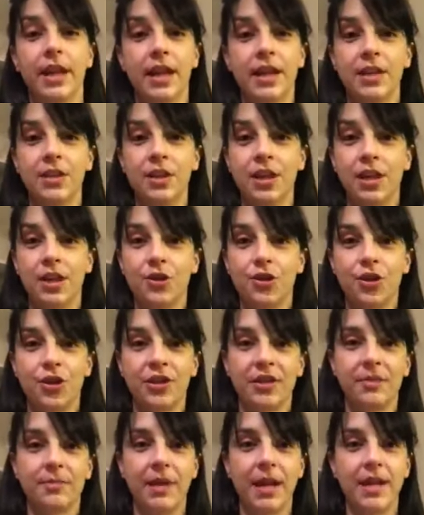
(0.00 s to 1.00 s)
is
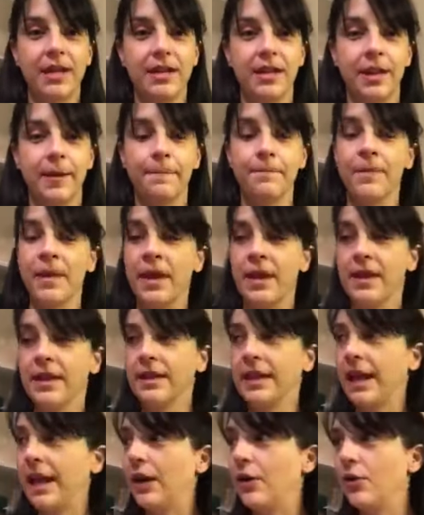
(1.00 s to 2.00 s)
just amazing.
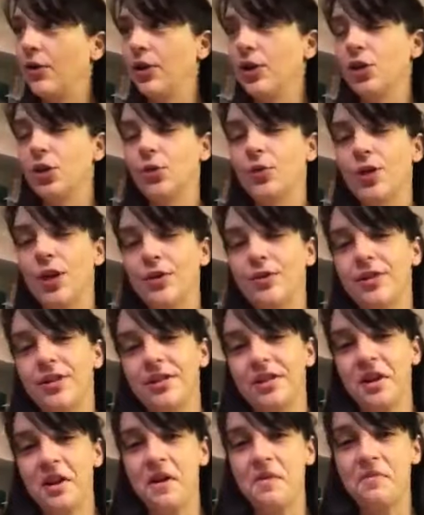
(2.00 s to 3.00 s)
Now you'll
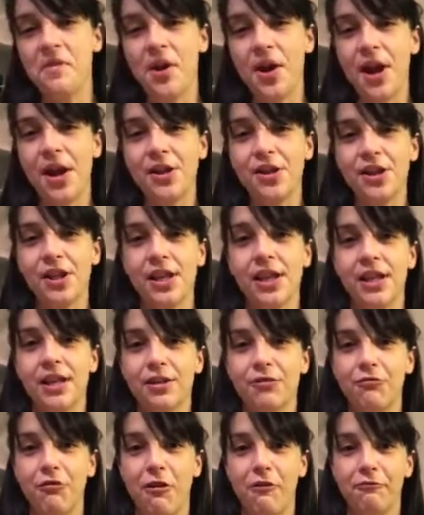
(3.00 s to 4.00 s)
notice that I'm not actually in
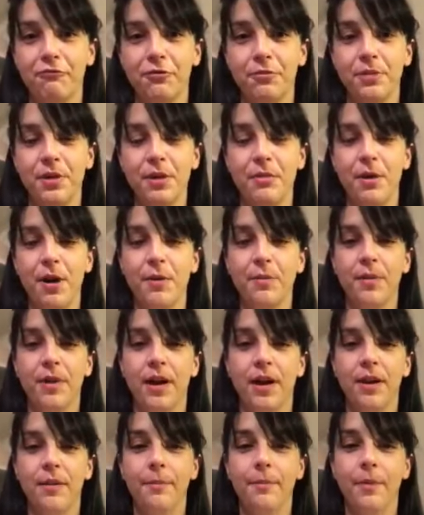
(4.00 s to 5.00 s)
a craft room at the
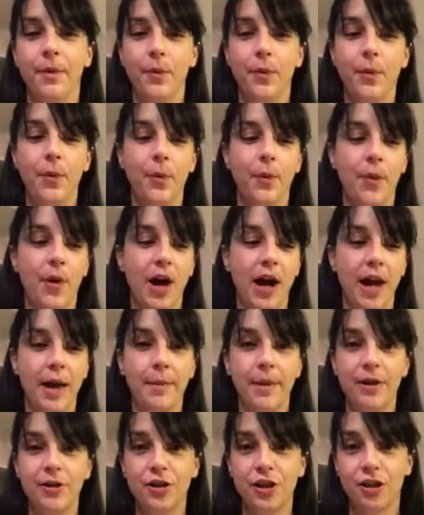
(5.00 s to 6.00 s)
moment. I
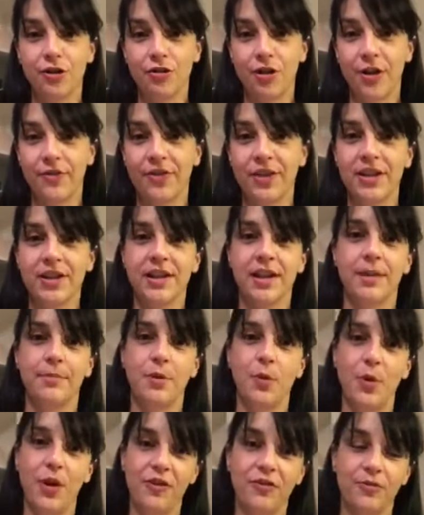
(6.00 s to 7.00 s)
am actually travelling, so
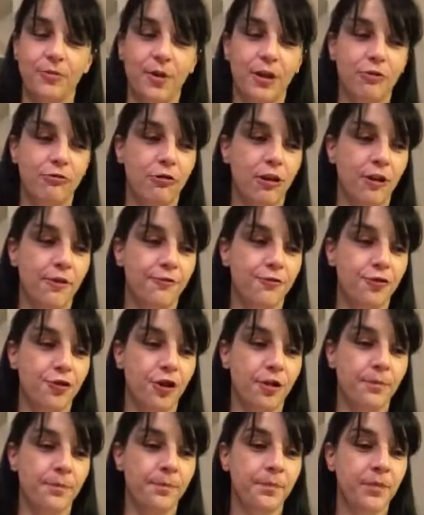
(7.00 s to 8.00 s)
I'm away from my craft
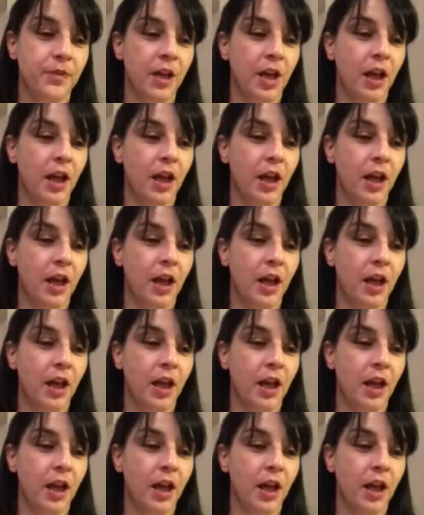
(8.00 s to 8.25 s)
room.